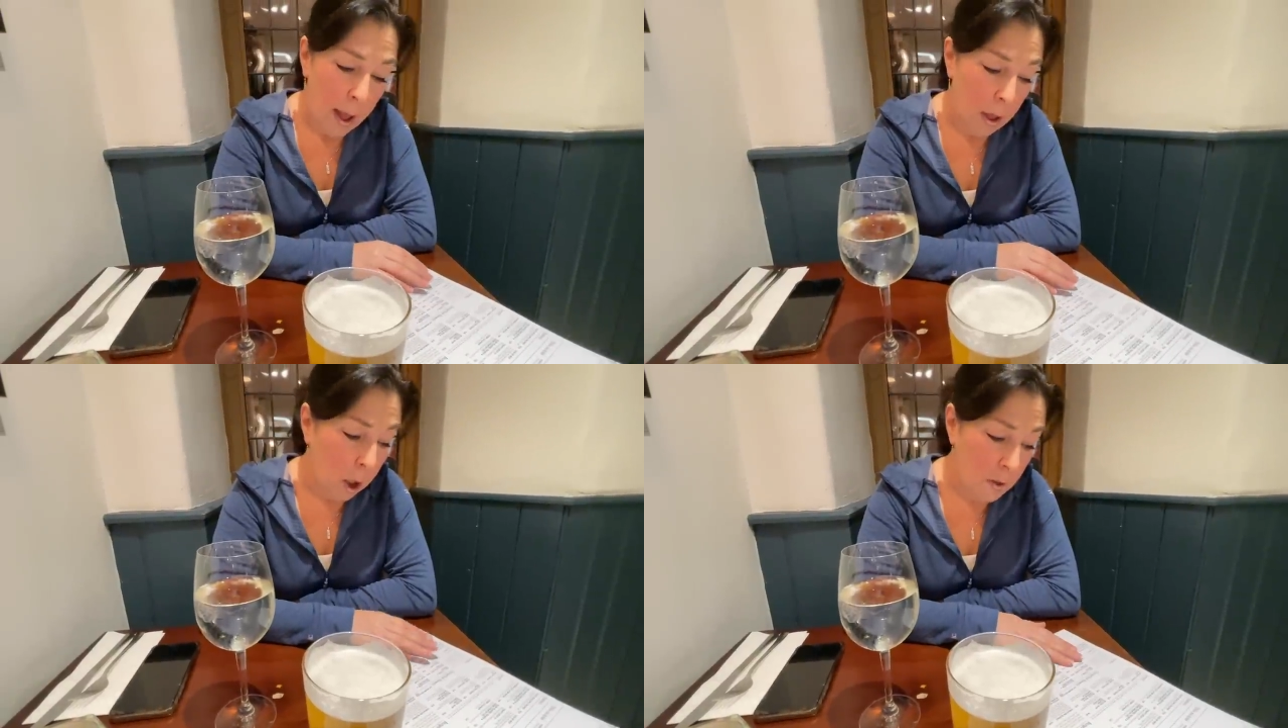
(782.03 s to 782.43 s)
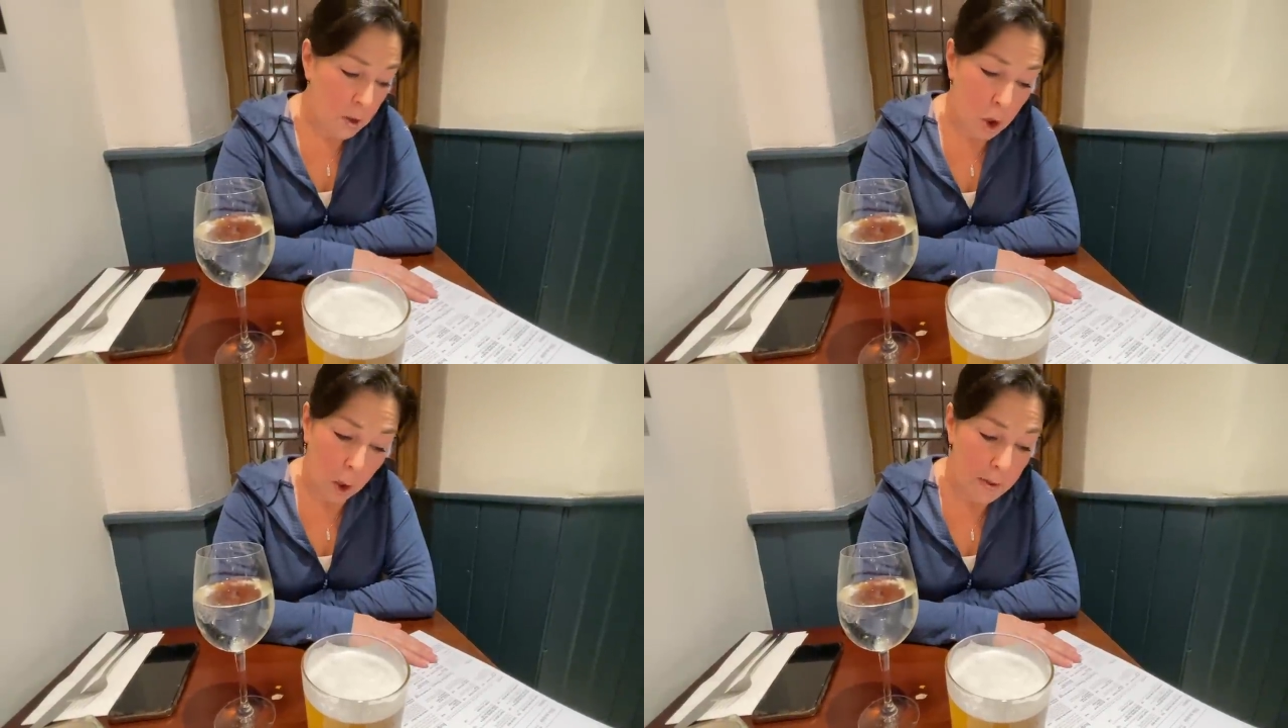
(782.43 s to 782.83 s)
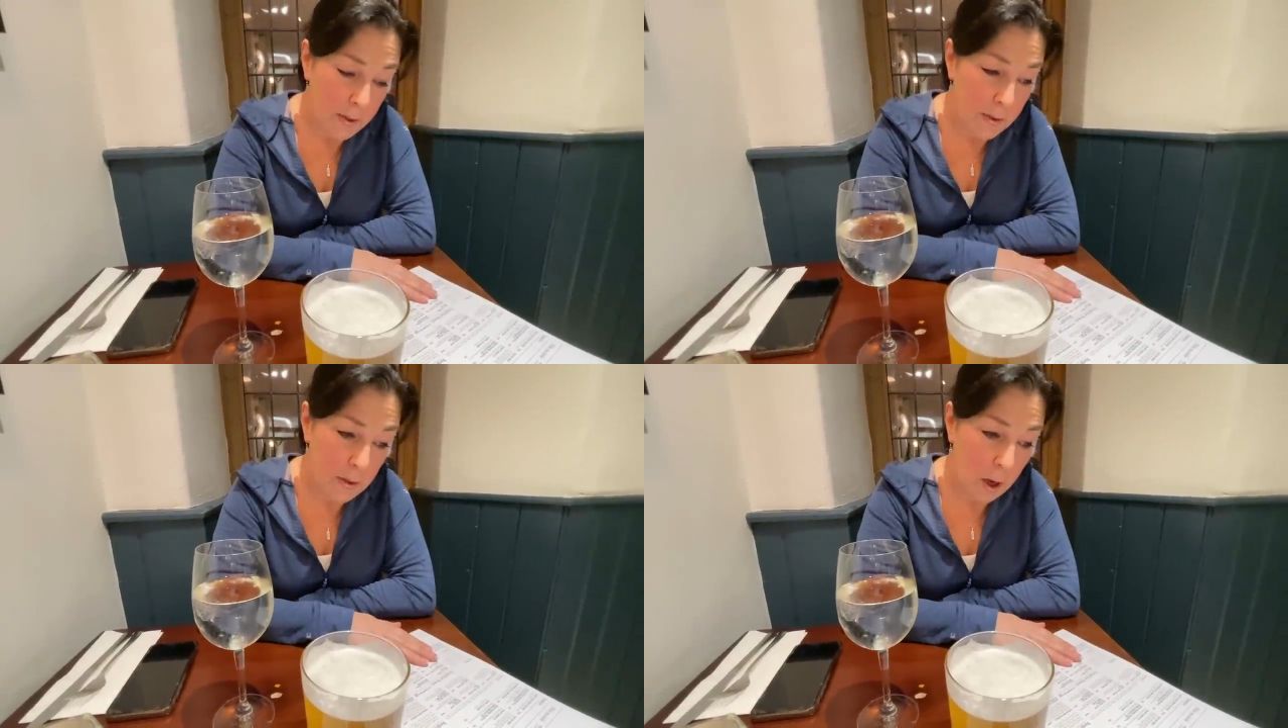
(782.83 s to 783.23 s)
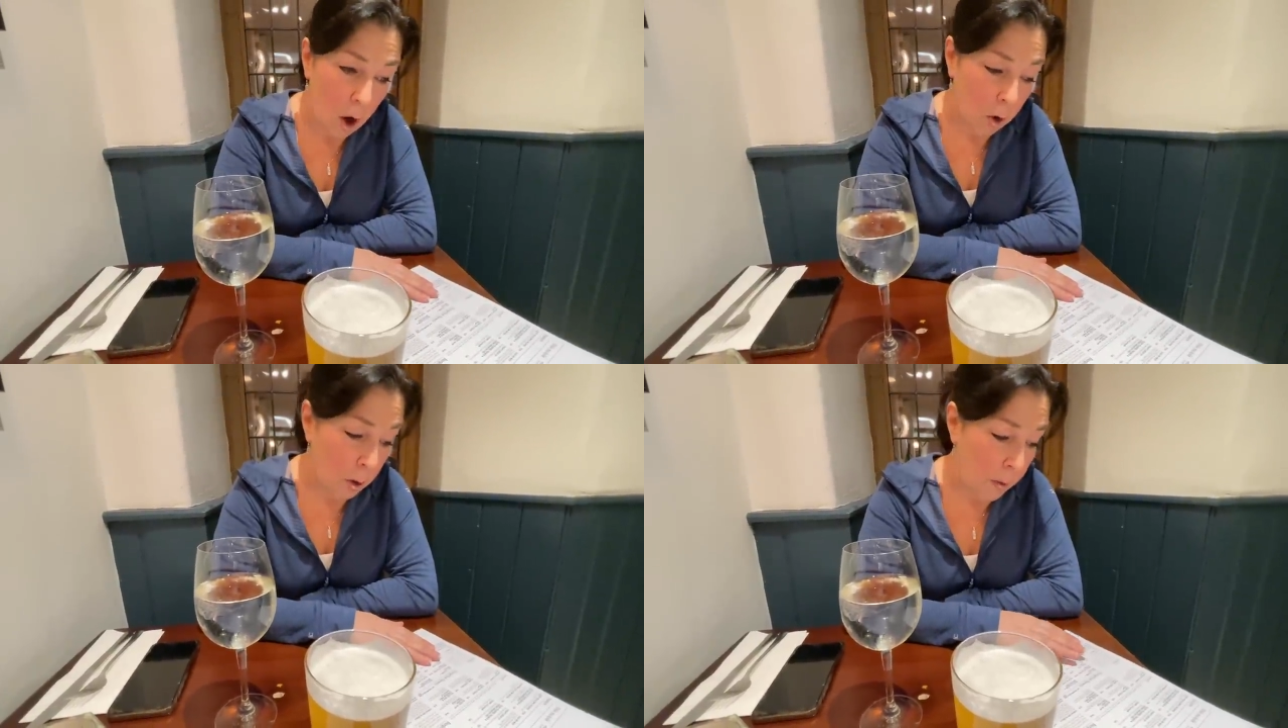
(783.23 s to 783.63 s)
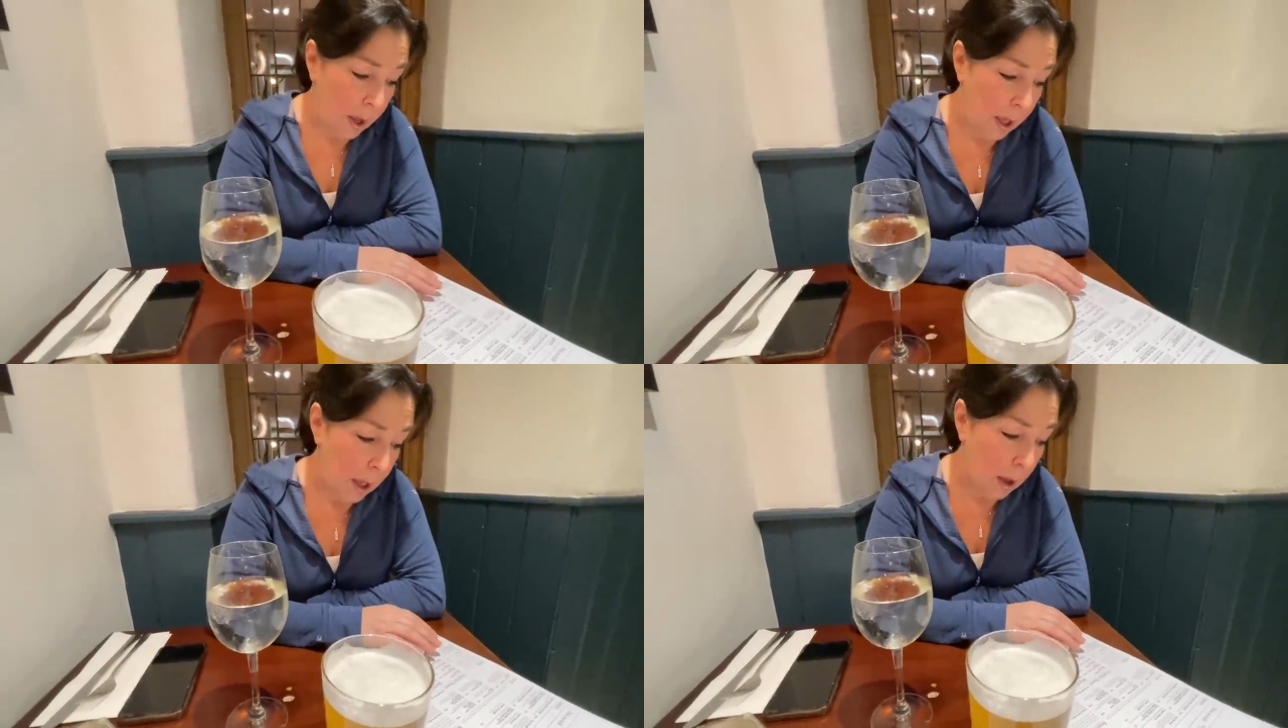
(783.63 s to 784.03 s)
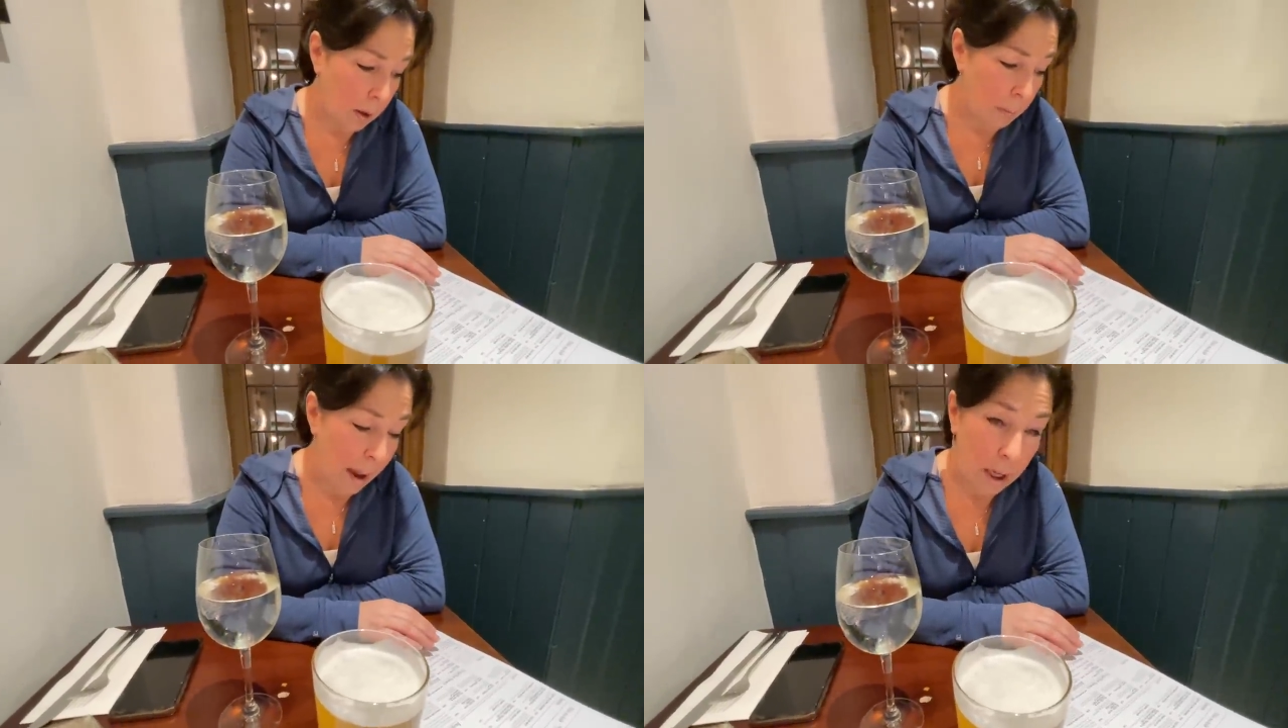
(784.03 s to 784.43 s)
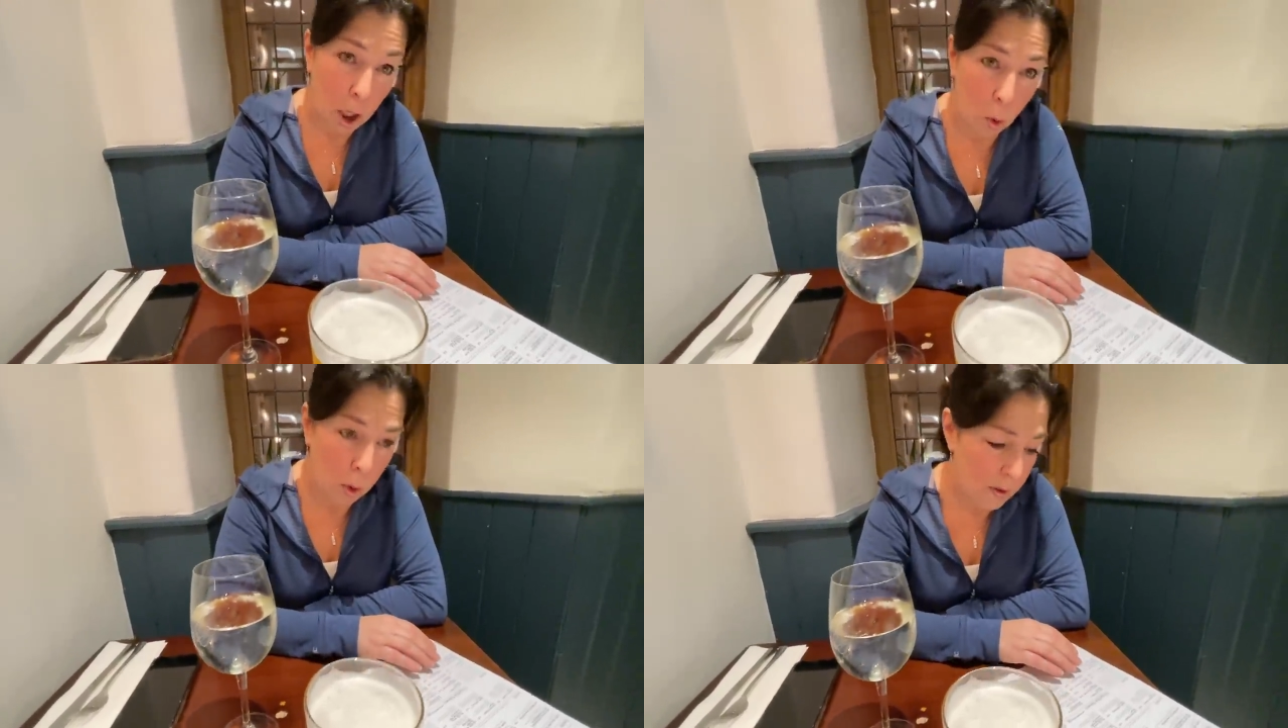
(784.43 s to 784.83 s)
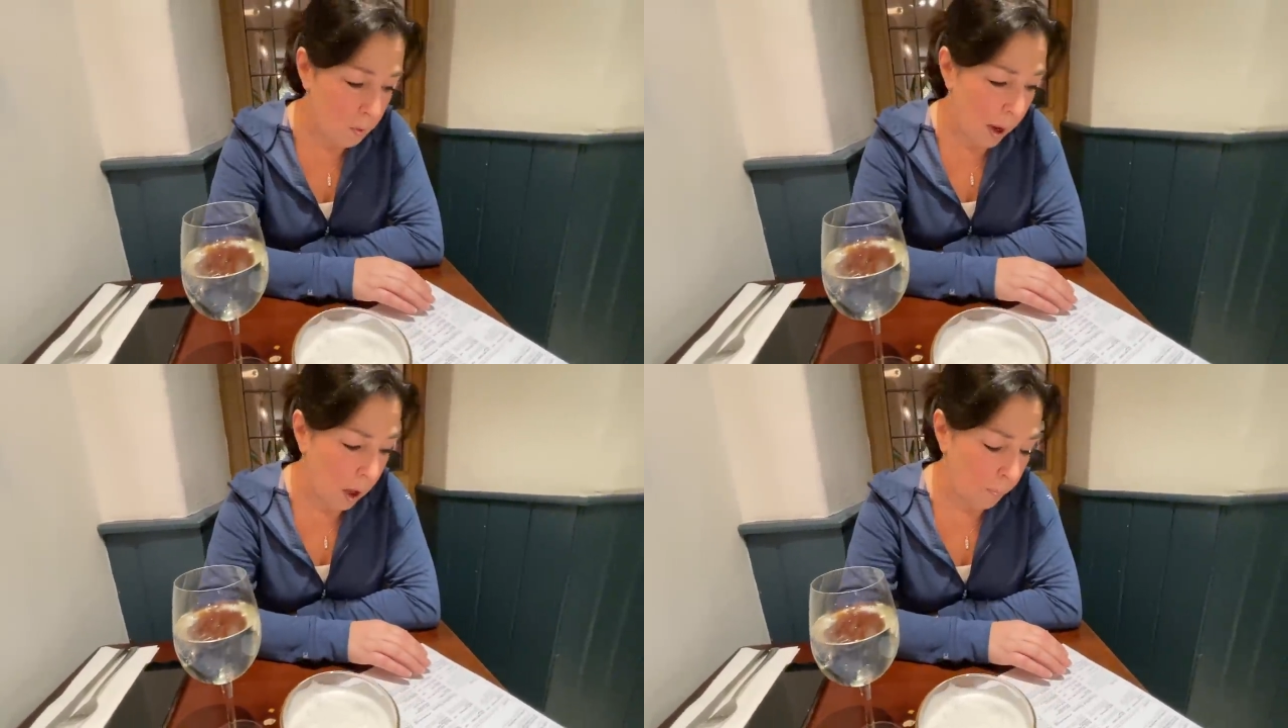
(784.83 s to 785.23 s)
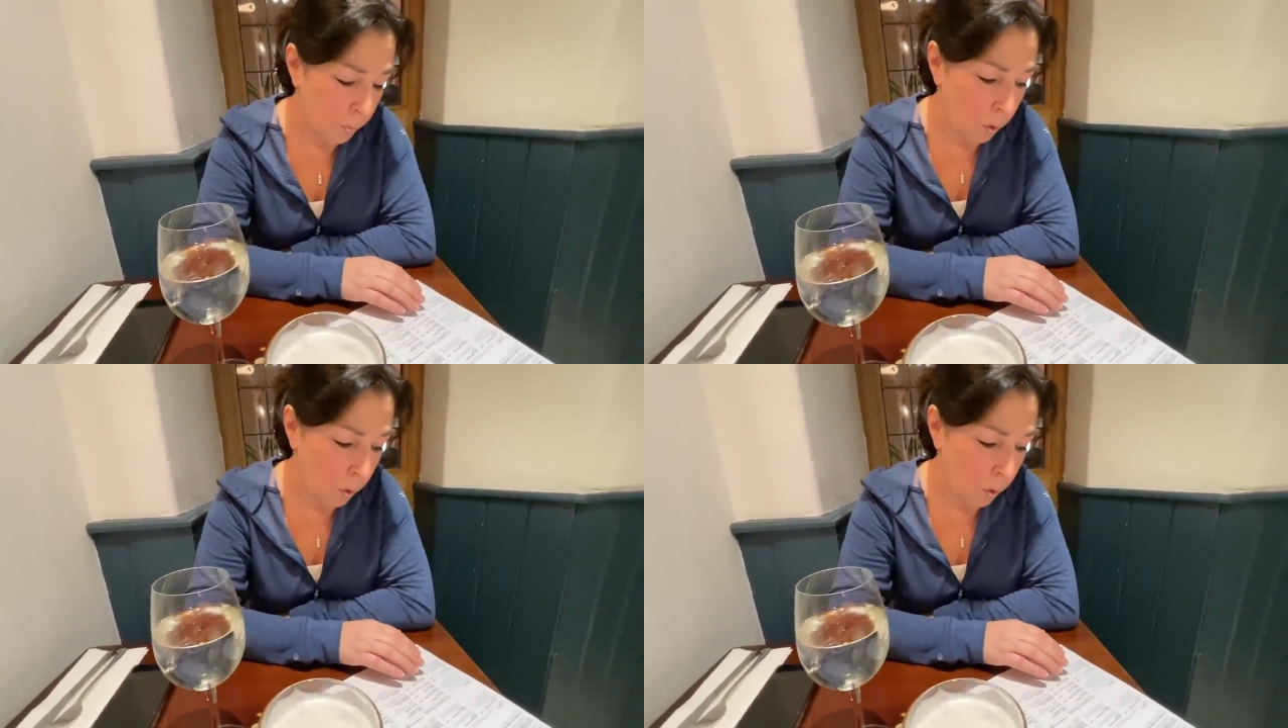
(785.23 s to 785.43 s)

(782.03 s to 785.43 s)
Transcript: Lots of choices on the menu as well.